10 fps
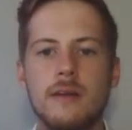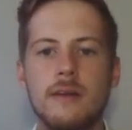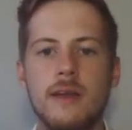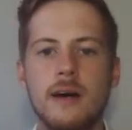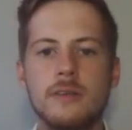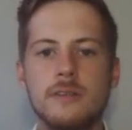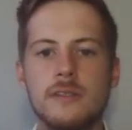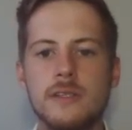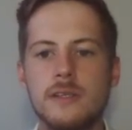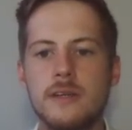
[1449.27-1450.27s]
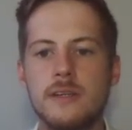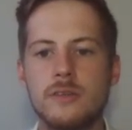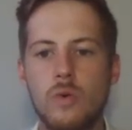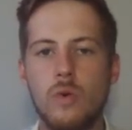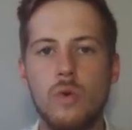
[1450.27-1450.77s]
Now you see that it's
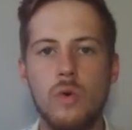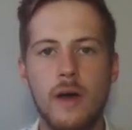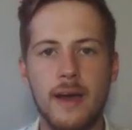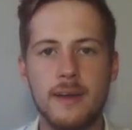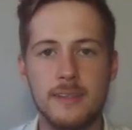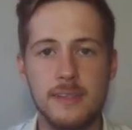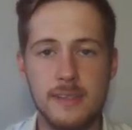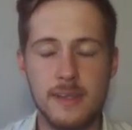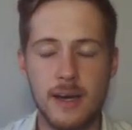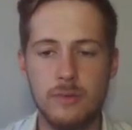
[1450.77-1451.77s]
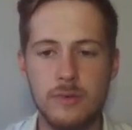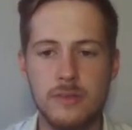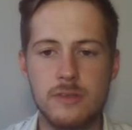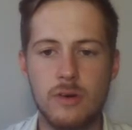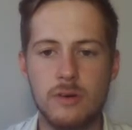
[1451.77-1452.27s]
all acting
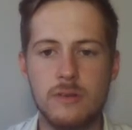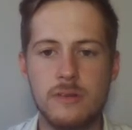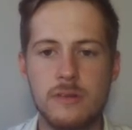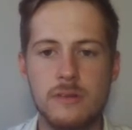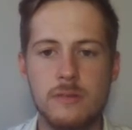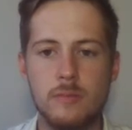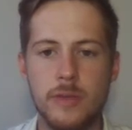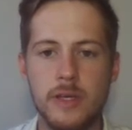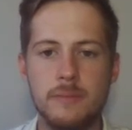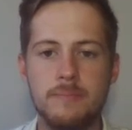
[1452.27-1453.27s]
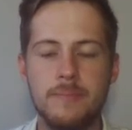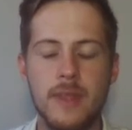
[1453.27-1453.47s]
downwards on the beam.